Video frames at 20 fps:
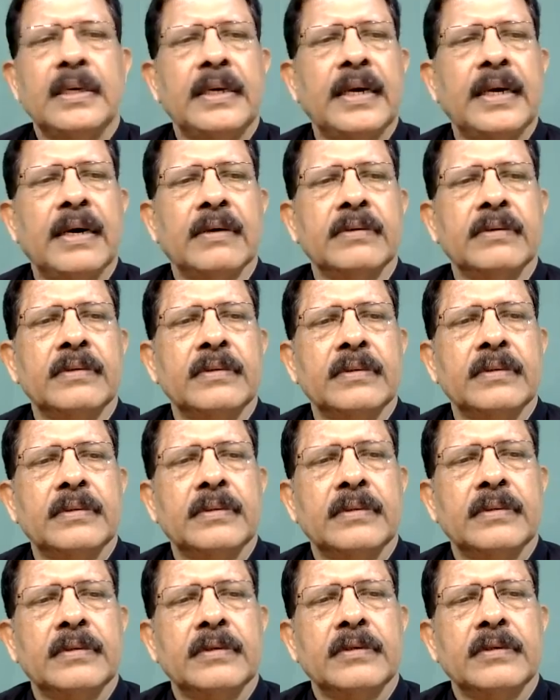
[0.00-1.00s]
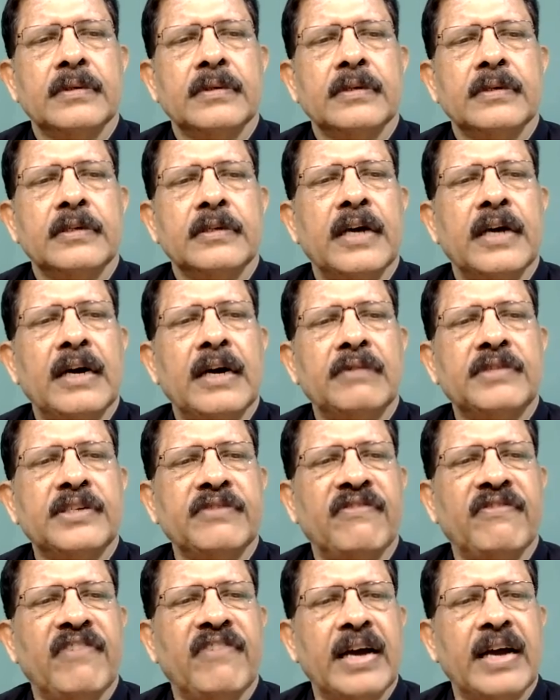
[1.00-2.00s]
Now, you have
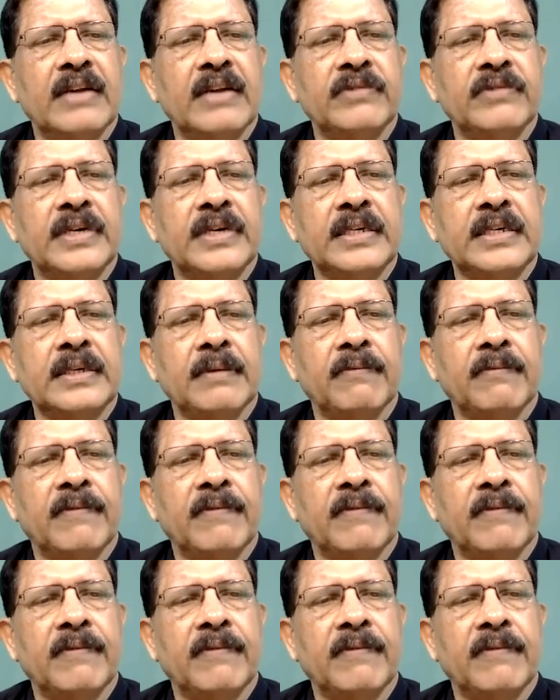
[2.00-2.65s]
to evaluate